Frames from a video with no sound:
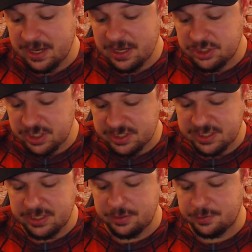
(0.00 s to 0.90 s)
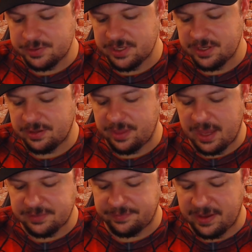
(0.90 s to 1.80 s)
just to use
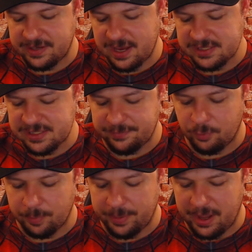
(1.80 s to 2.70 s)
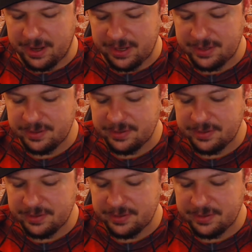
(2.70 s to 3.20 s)
that Fantastic Four body